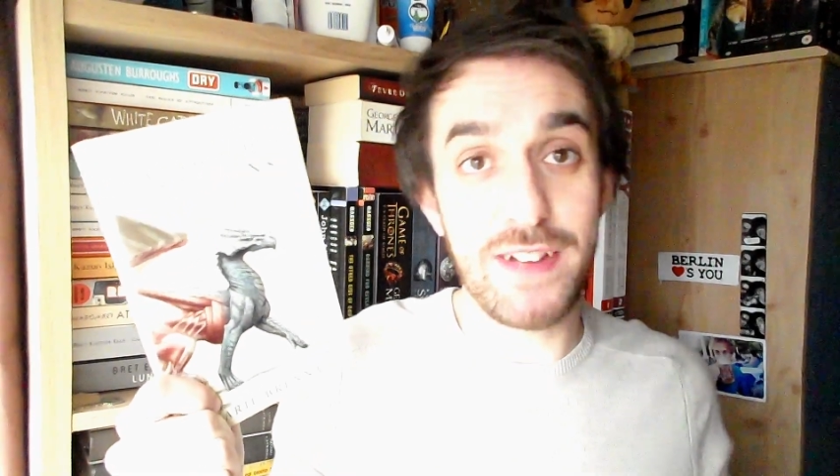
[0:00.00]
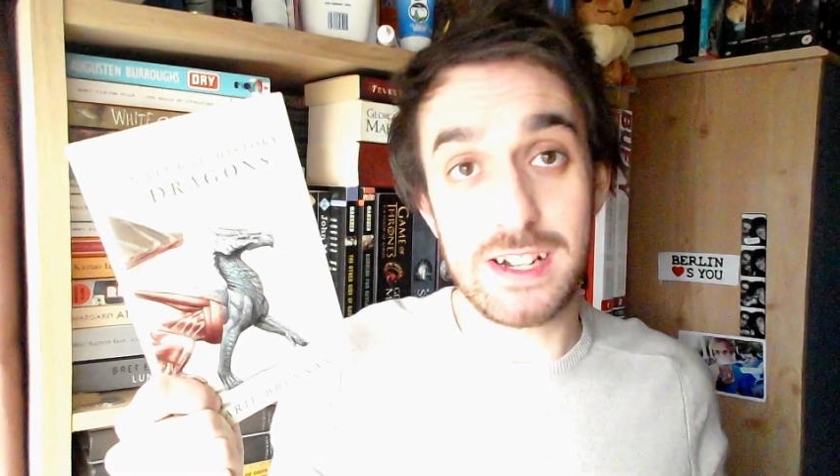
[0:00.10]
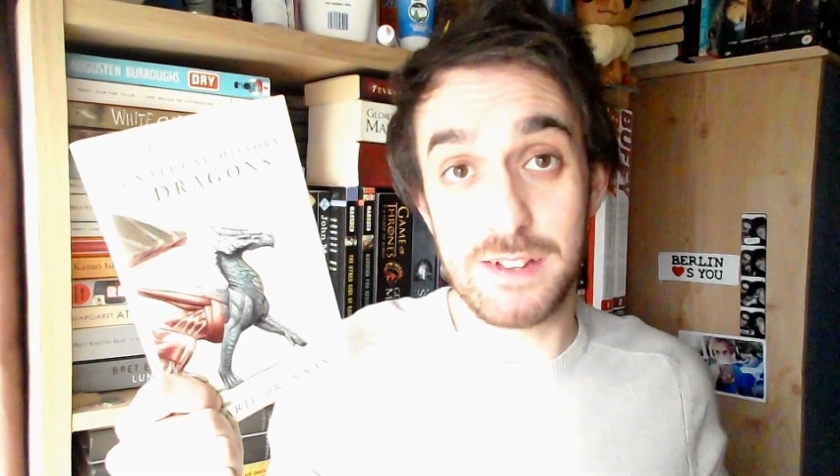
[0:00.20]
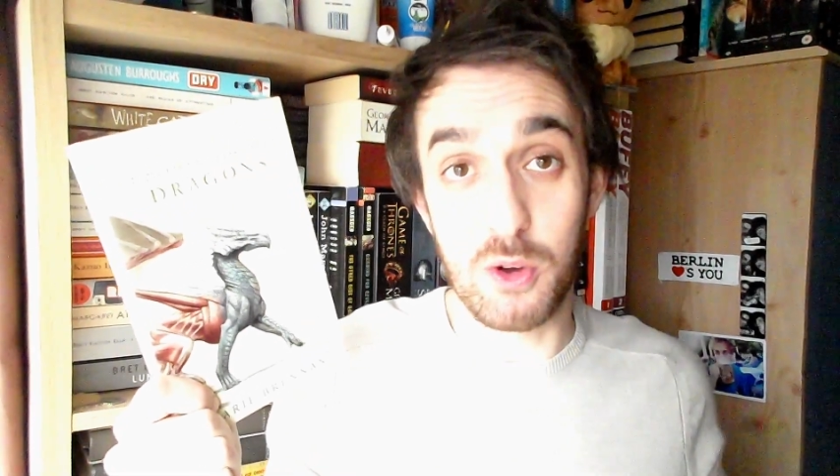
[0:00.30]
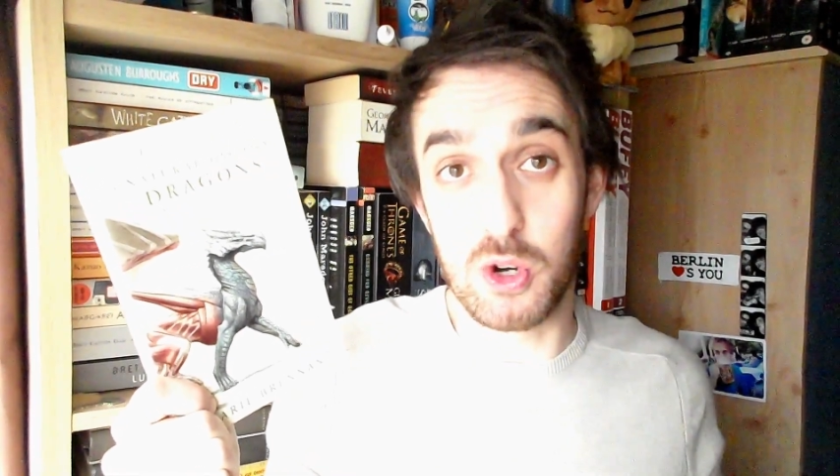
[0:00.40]
In
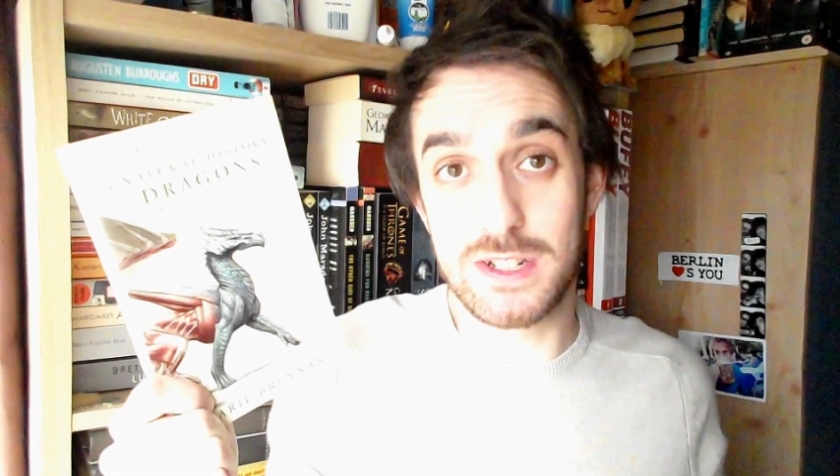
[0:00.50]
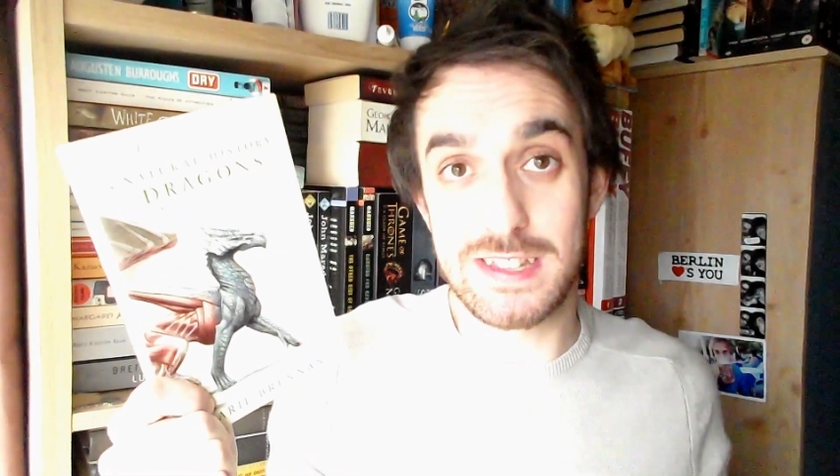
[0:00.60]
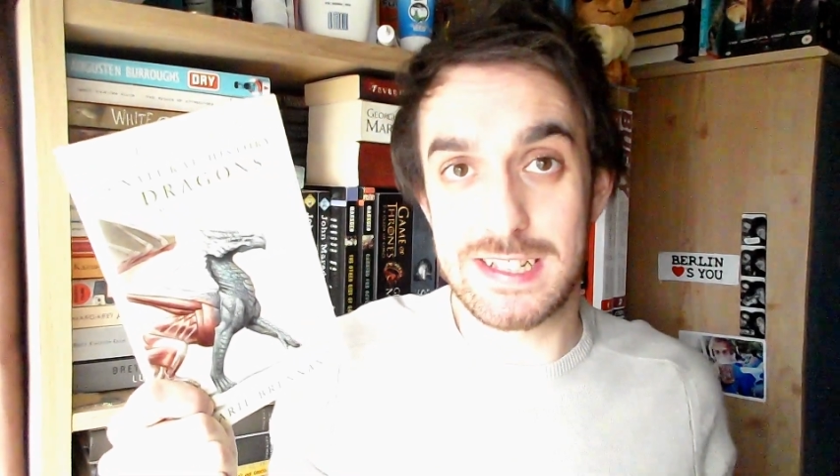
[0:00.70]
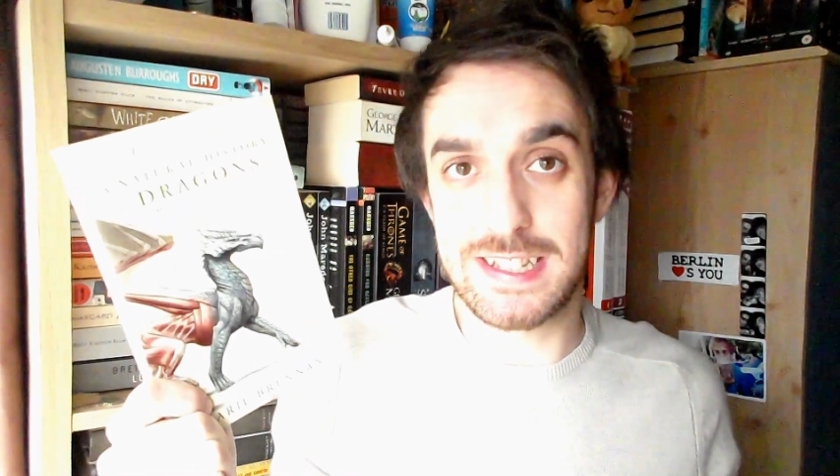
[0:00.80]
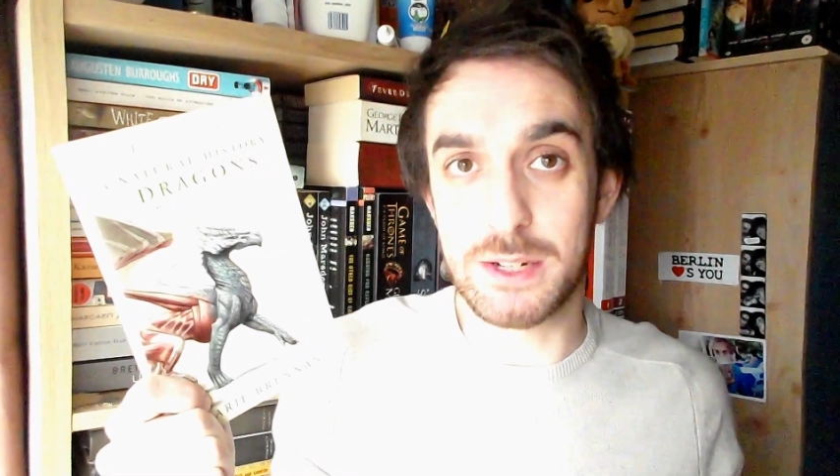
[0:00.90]
fact, I've
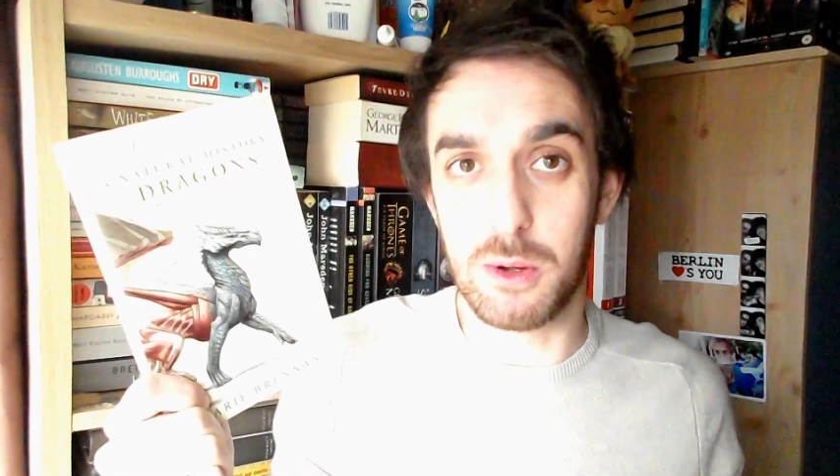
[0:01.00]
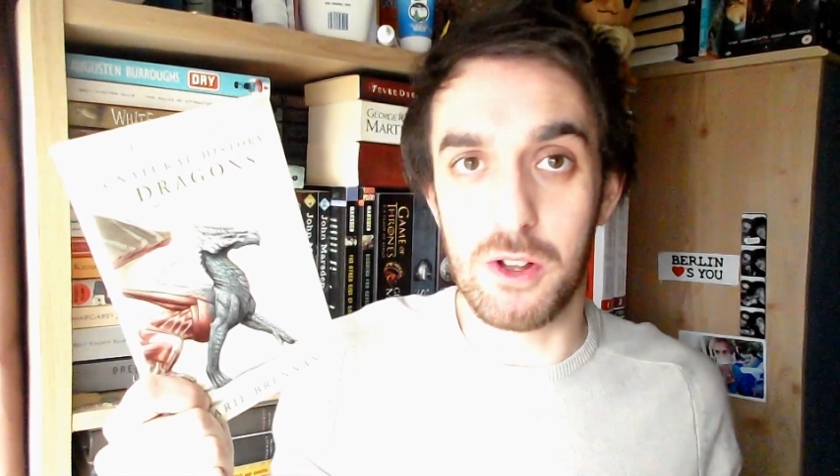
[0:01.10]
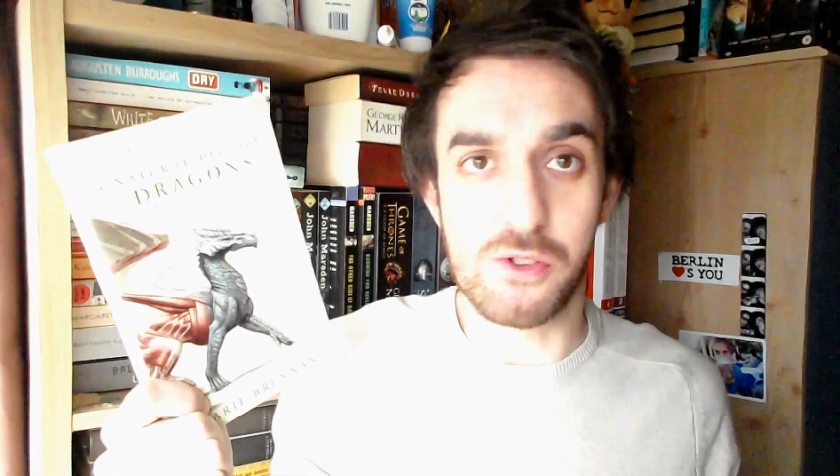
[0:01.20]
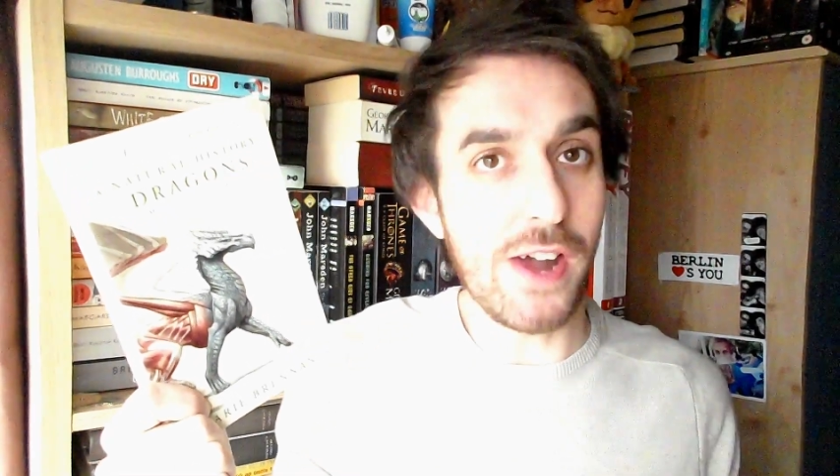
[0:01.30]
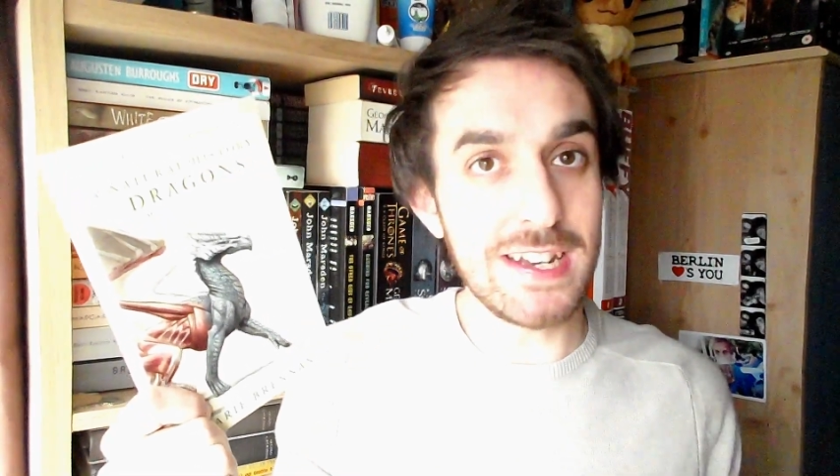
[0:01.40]
ordered the
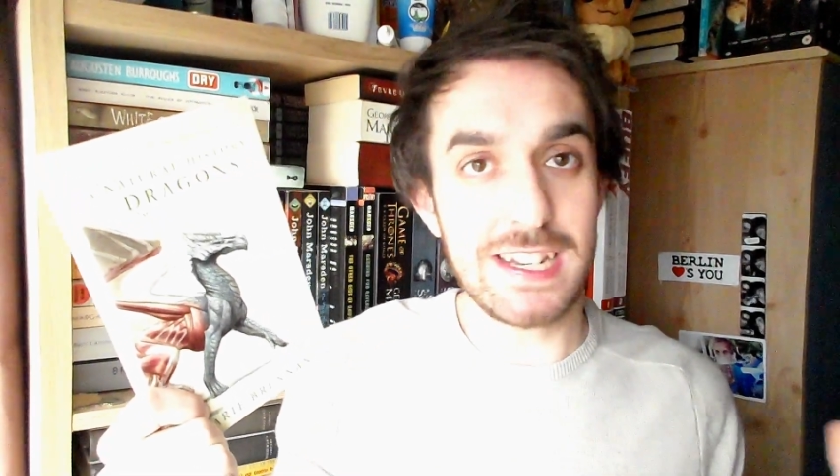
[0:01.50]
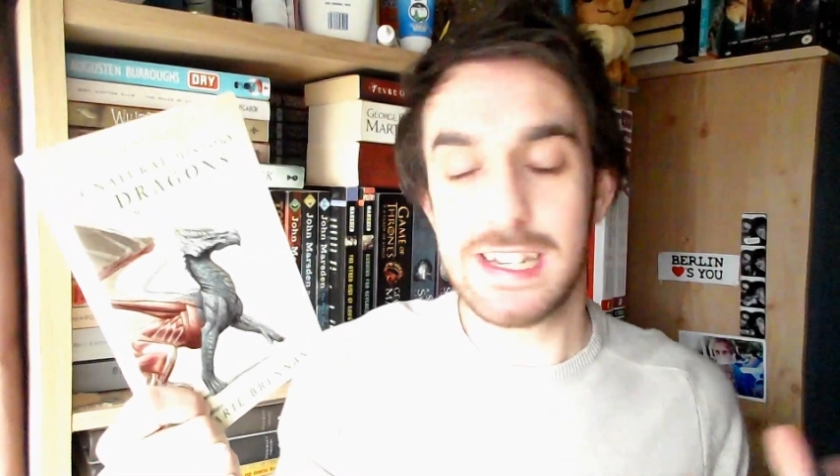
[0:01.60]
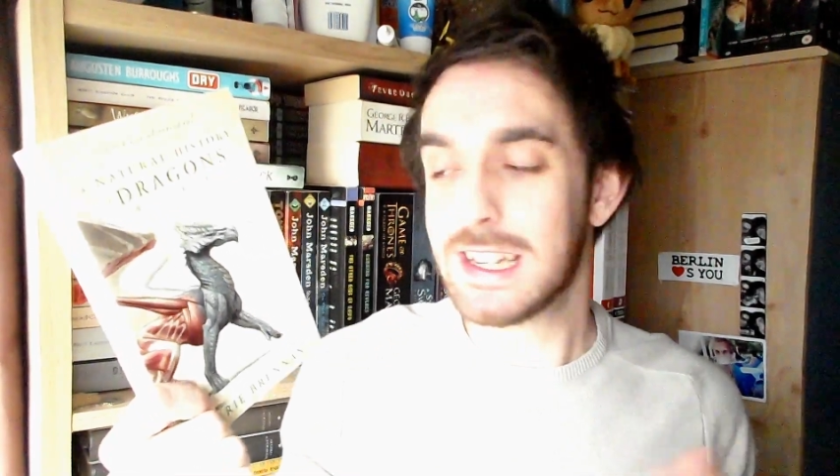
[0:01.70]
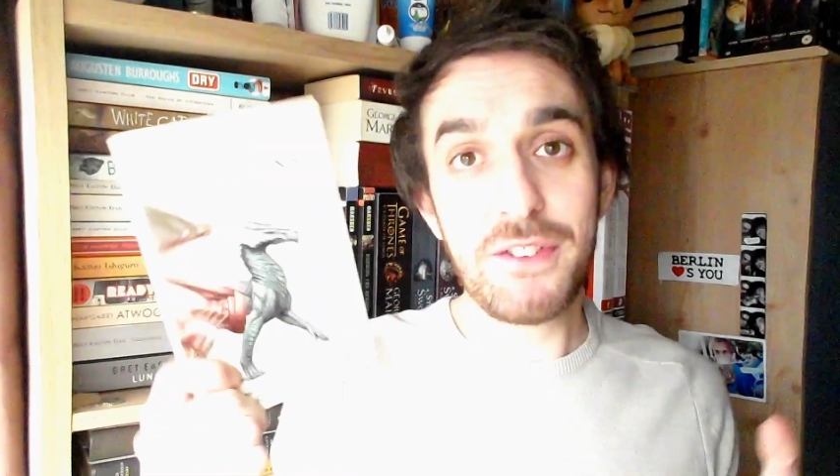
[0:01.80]
sequel already.